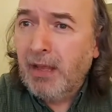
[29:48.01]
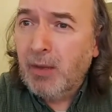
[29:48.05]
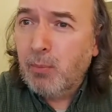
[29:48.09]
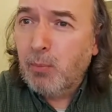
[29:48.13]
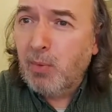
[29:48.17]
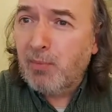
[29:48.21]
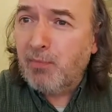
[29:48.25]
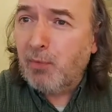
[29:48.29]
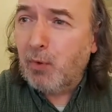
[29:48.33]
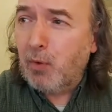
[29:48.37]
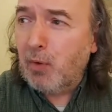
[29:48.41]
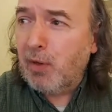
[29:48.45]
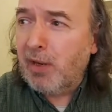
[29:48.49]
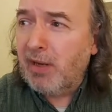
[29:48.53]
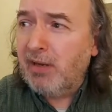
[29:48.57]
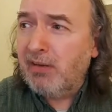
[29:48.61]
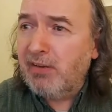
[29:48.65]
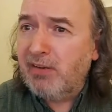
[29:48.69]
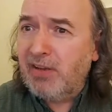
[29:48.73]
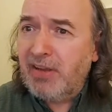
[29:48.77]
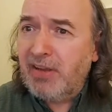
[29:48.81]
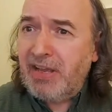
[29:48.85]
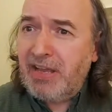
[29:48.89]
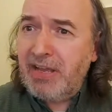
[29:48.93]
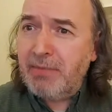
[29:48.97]
With all
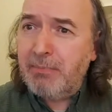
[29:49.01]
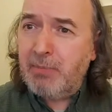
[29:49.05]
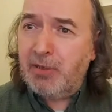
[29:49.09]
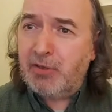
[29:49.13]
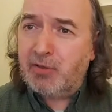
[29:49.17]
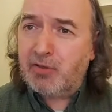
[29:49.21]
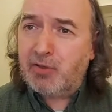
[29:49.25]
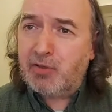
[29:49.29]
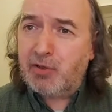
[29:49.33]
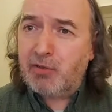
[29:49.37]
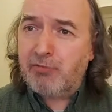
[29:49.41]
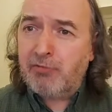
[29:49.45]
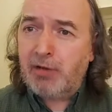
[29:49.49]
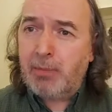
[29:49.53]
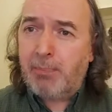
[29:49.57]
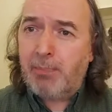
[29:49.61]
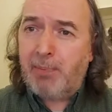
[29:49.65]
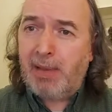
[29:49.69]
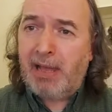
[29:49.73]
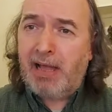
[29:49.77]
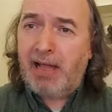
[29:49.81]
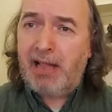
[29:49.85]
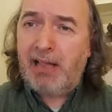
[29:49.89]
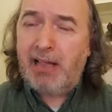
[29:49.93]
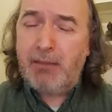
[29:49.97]
endearments to
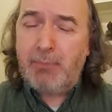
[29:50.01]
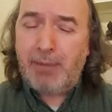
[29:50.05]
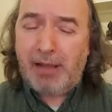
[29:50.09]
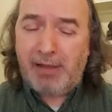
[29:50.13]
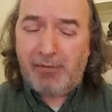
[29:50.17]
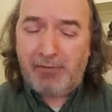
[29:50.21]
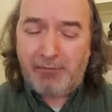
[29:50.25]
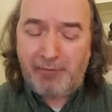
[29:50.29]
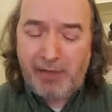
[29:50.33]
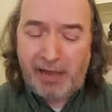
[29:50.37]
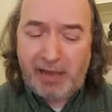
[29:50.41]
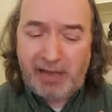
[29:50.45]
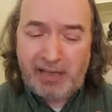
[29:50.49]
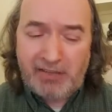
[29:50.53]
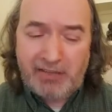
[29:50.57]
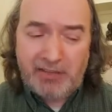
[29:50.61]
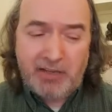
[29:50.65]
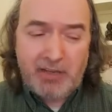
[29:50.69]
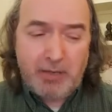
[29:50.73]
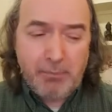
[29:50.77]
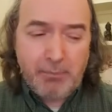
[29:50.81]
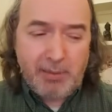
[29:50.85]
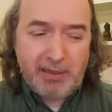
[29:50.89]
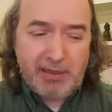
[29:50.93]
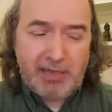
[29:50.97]
repel, my face
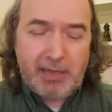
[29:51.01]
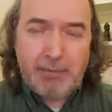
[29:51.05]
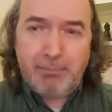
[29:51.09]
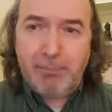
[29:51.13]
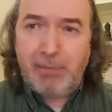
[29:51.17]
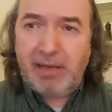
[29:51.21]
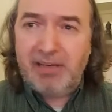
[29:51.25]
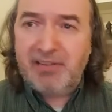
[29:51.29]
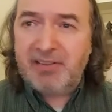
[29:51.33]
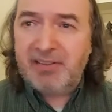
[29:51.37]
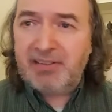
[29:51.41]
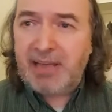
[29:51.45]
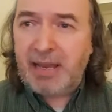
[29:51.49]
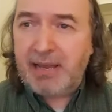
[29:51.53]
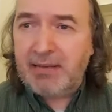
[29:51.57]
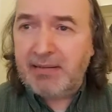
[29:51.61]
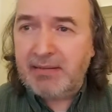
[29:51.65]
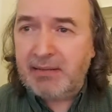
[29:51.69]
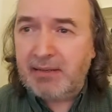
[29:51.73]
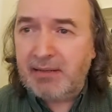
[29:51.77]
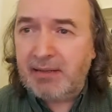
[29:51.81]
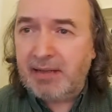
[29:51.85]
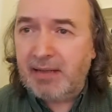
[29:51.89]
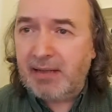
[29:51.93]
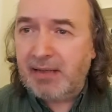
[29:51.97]
become my
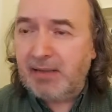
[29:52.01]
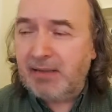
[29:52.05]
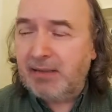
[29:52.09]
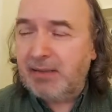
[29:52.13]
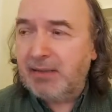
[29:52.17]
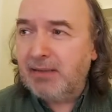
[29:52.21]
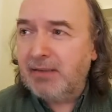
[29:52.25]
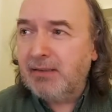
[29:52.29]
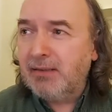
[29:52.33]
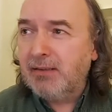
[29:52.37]
sentinel,